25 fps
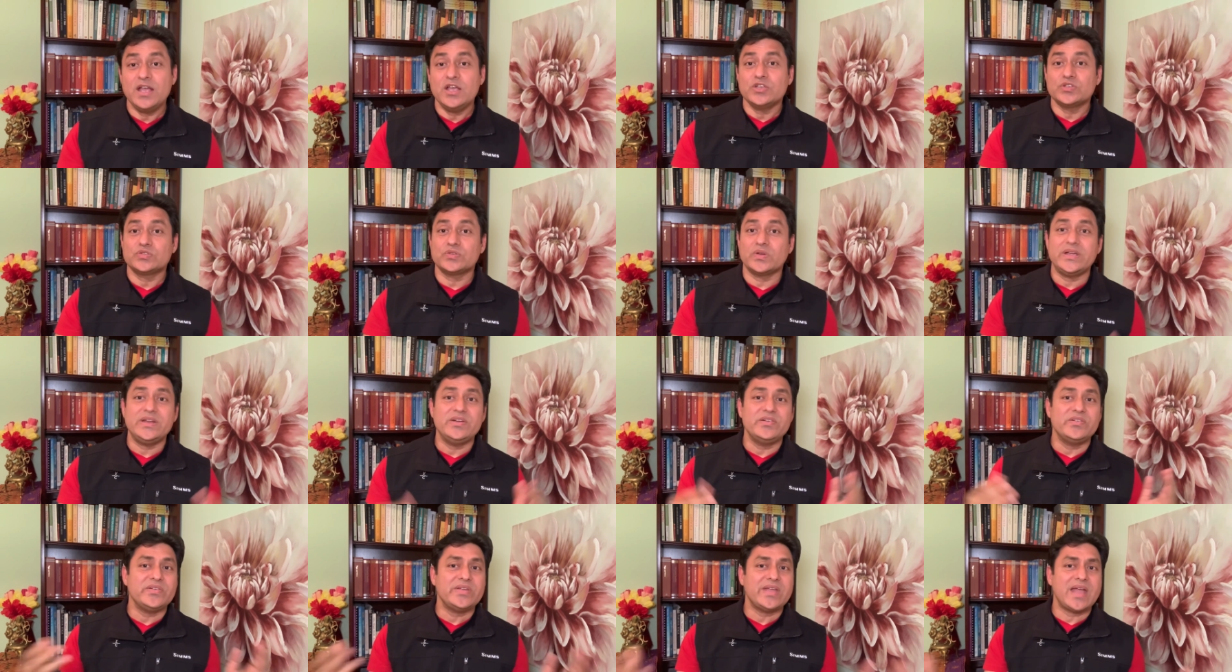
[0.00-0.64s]
So
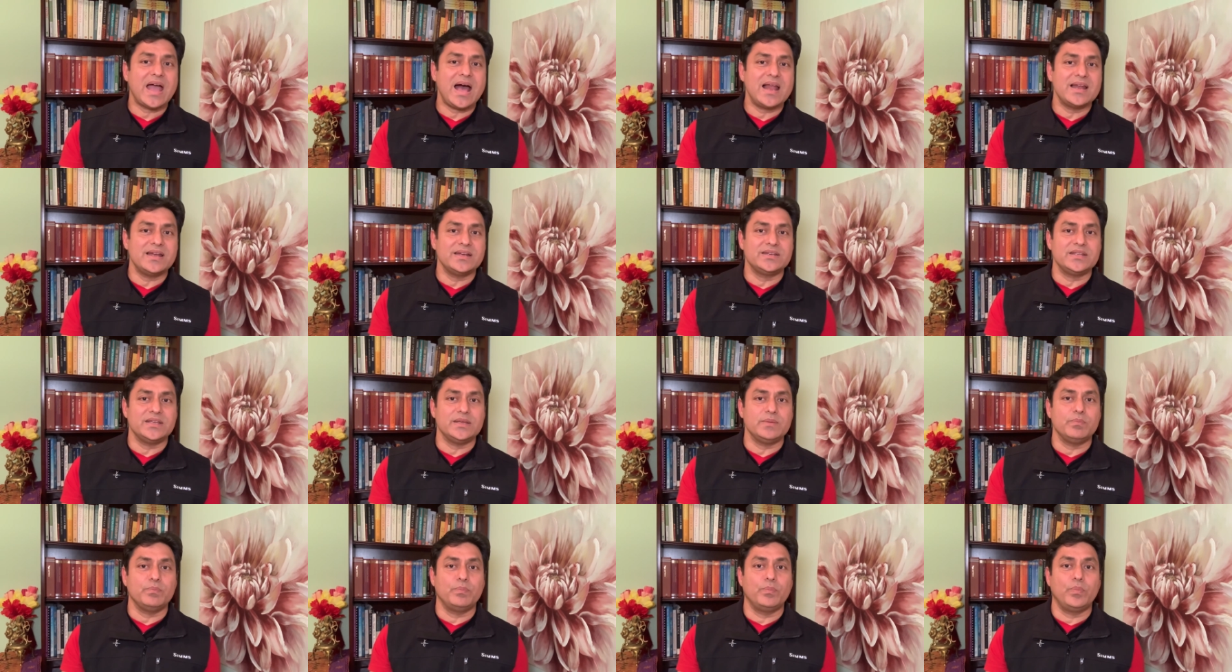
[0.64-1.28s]
in
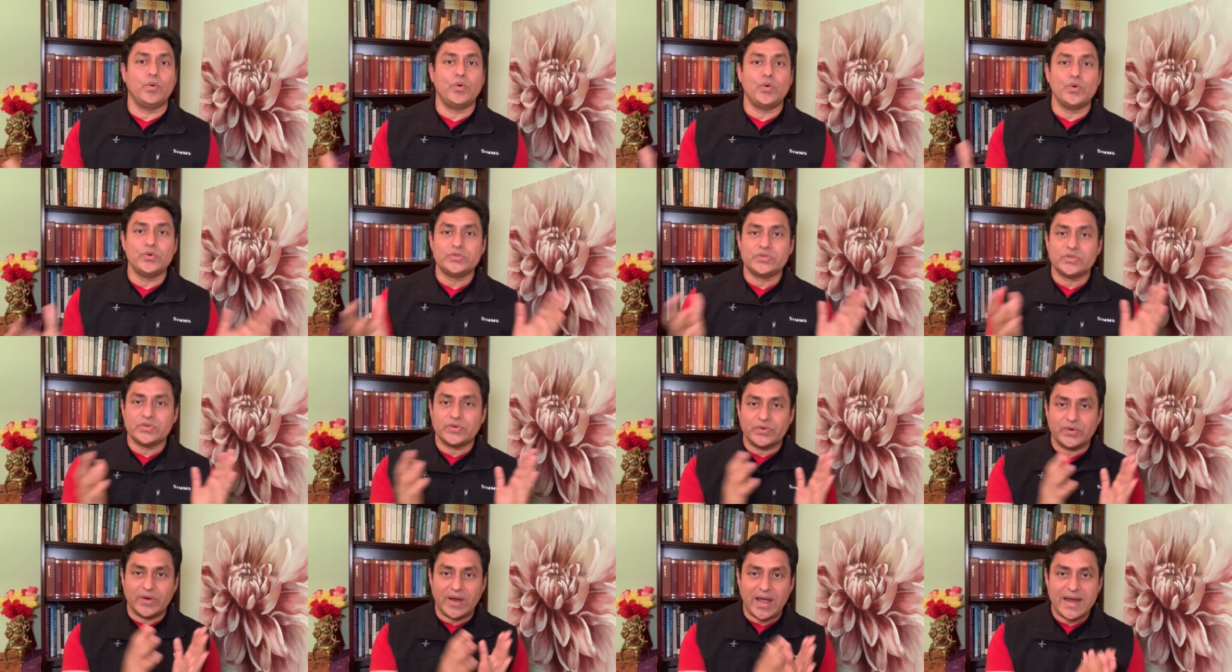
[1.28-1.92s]
reality, both
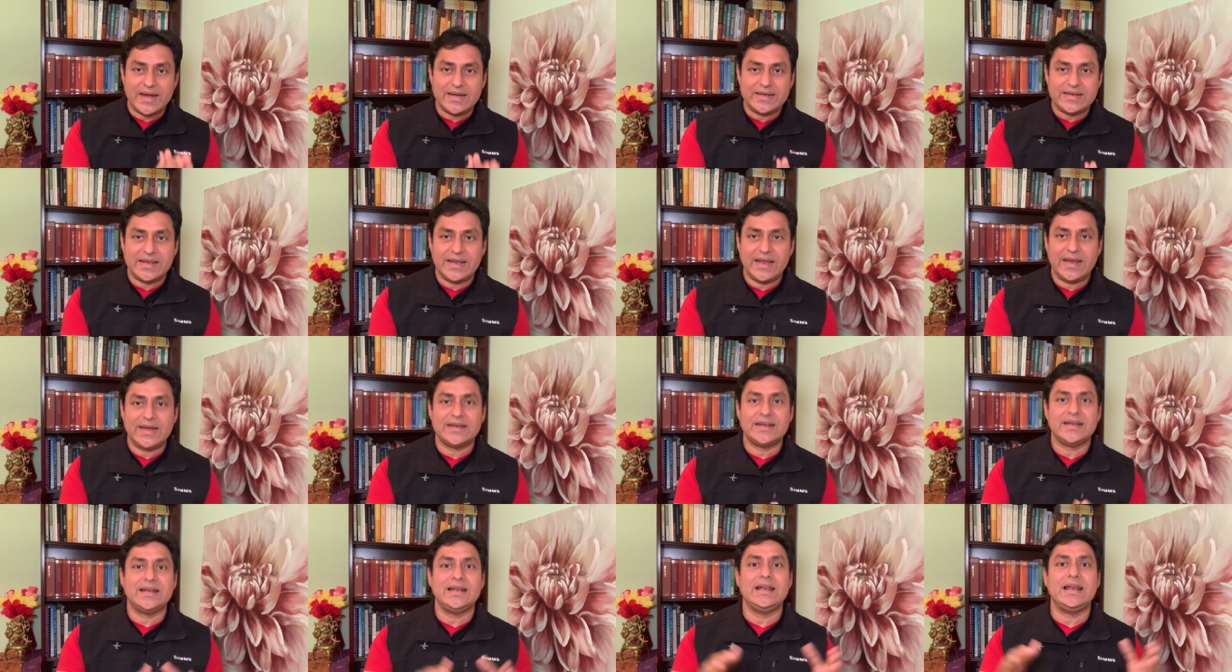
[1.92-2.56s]

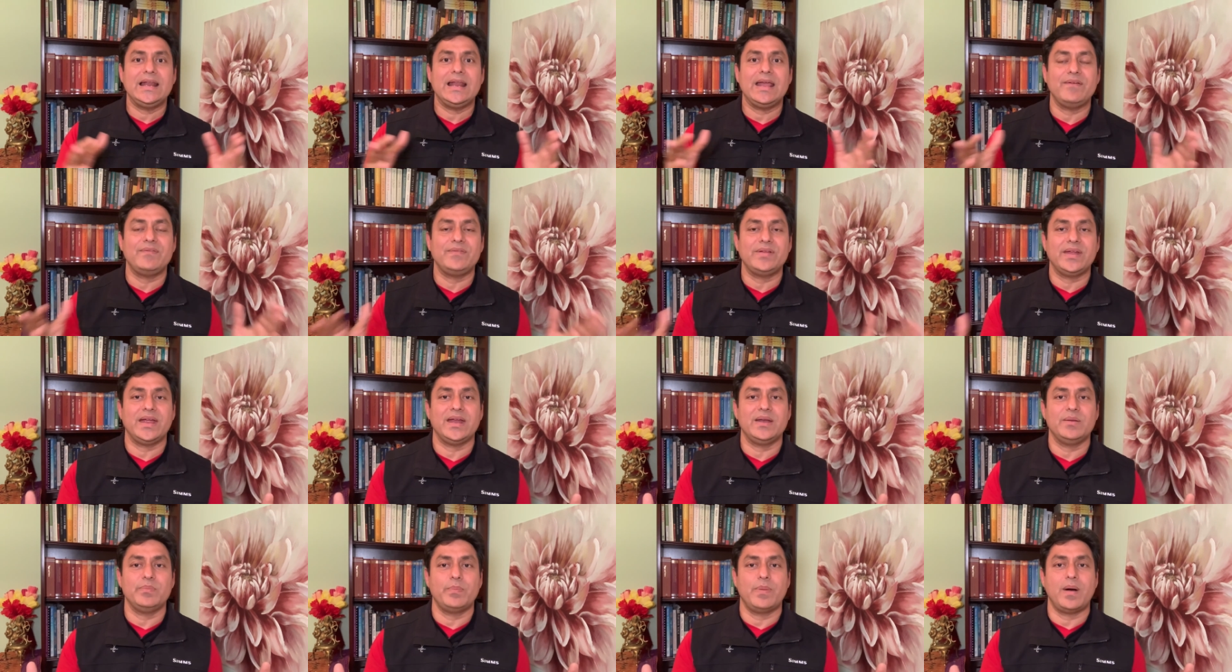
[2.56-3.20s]
right-hand and
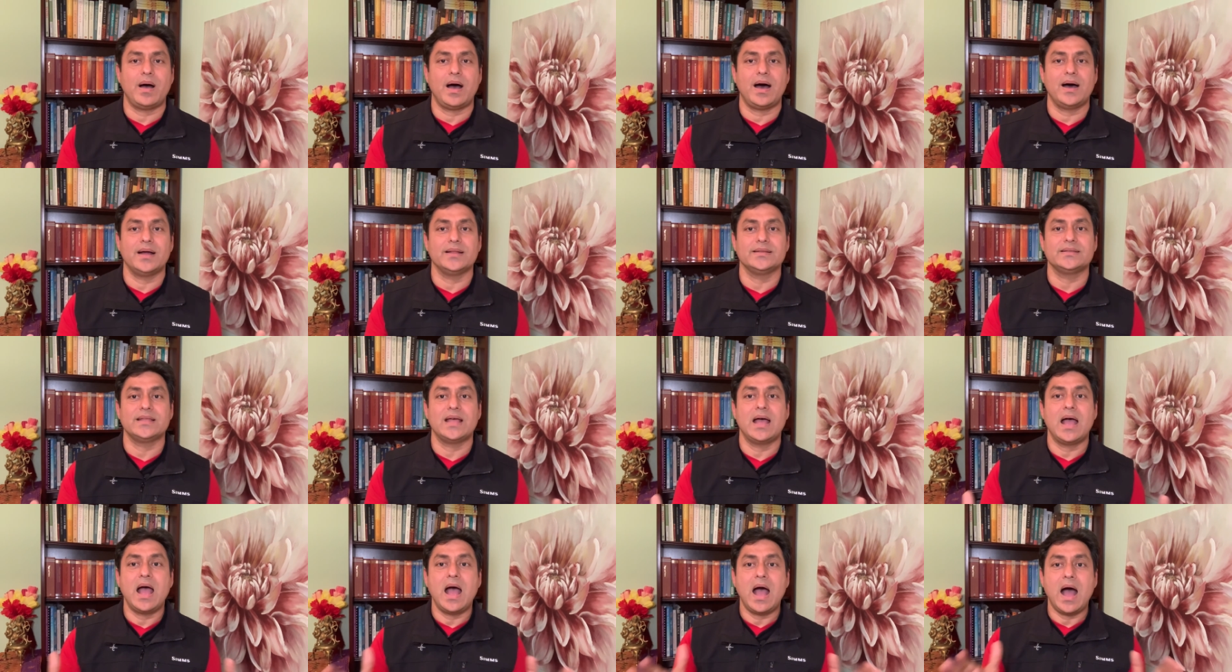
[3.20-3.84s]
left-hand paths
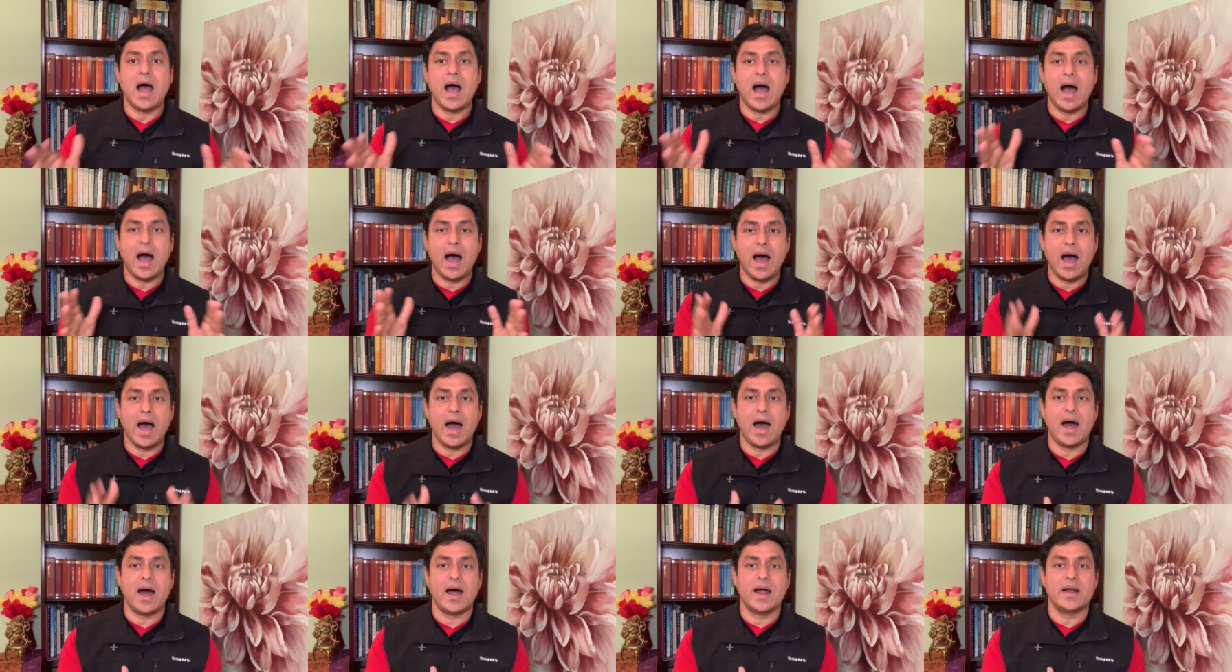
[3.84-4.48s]

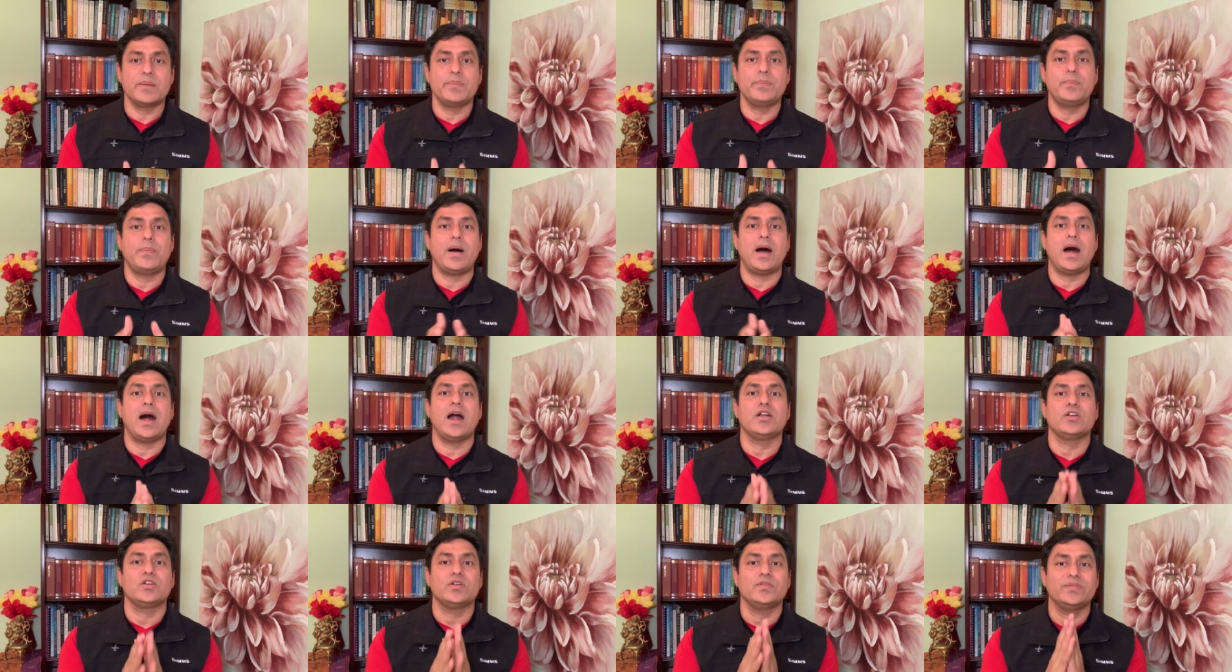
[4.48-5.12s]
are
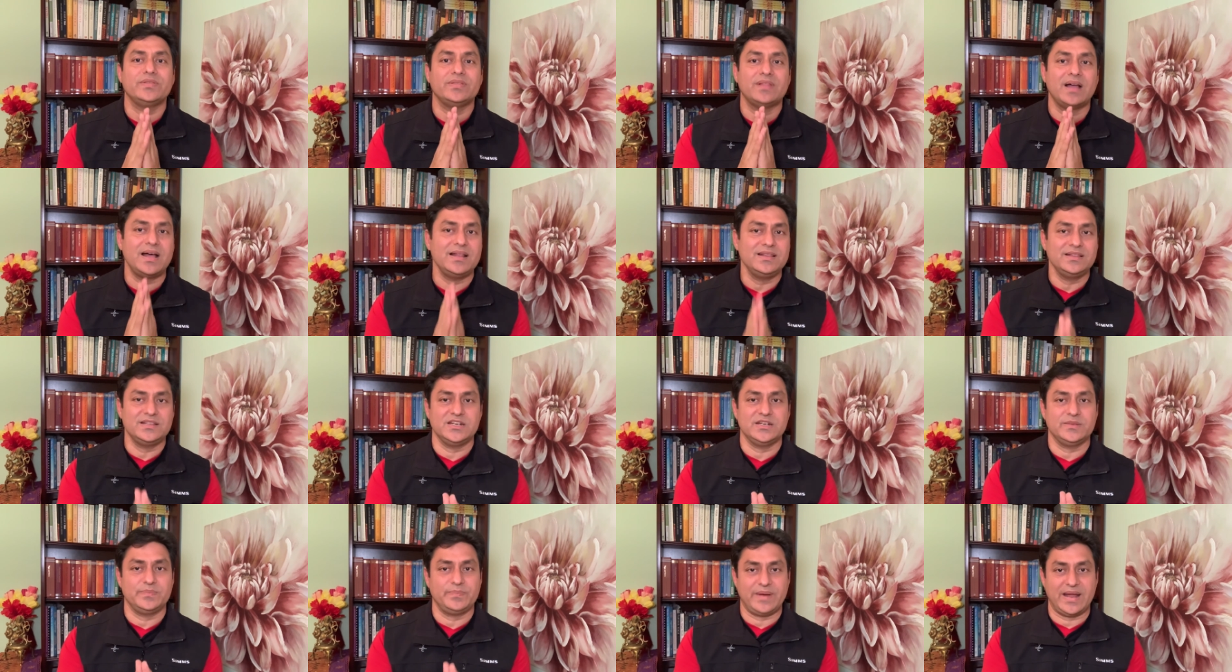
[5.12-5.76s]
part of
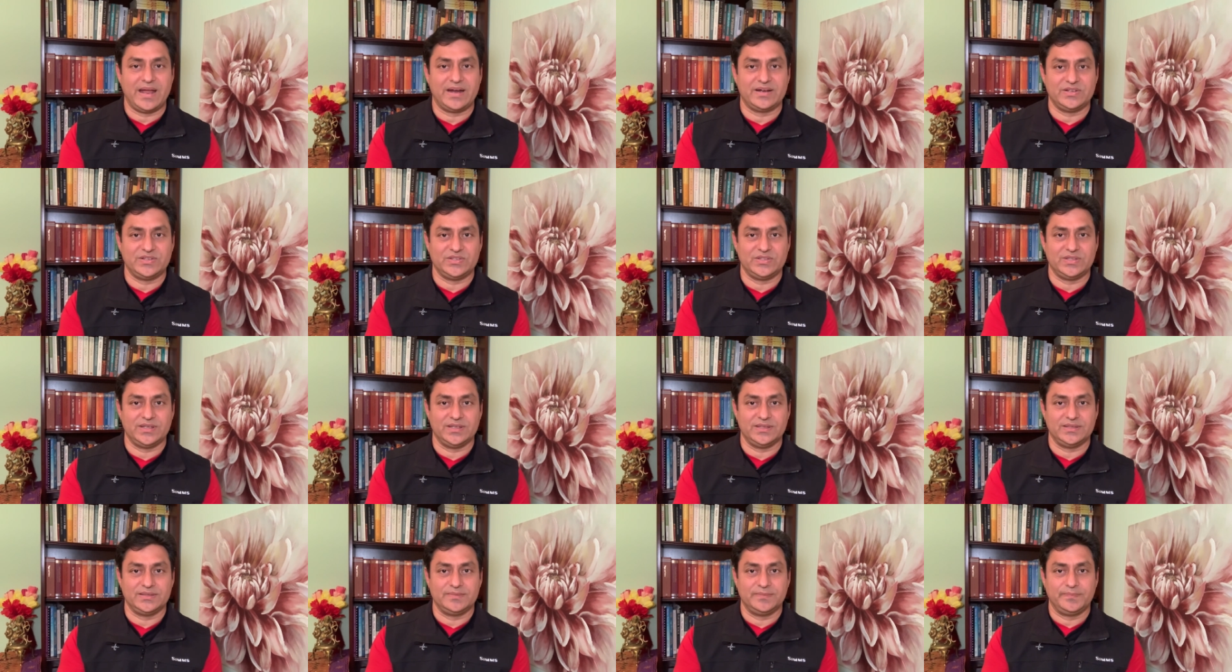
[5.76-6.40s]
Tantric
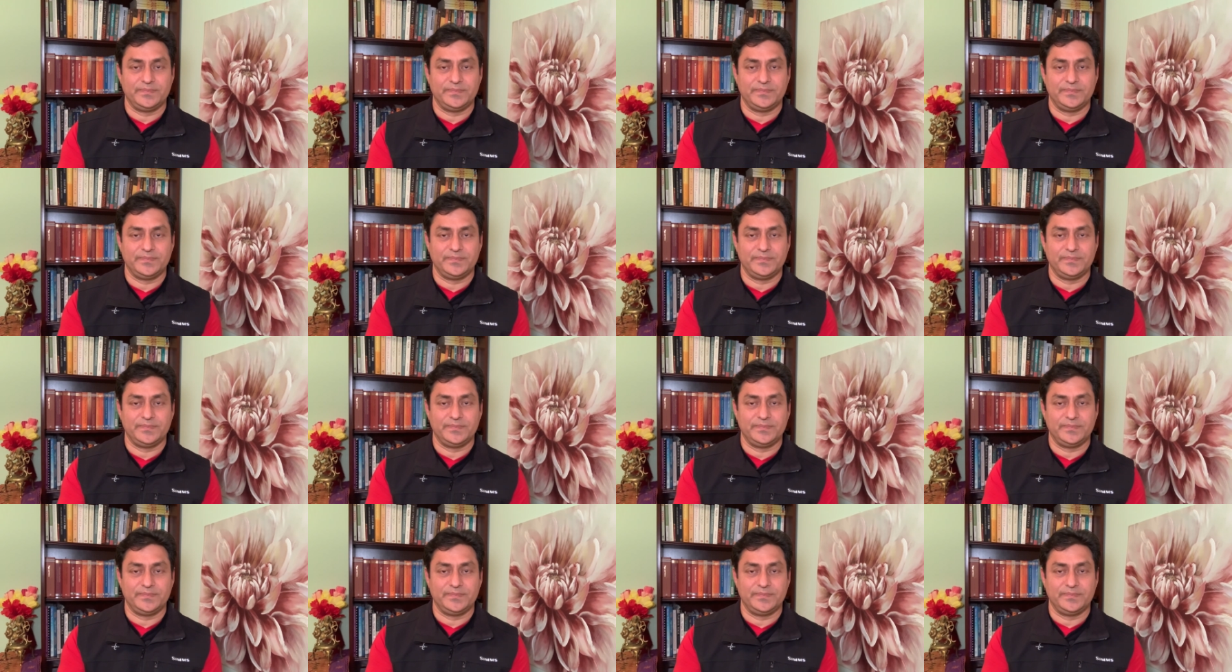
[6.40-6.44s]
practices.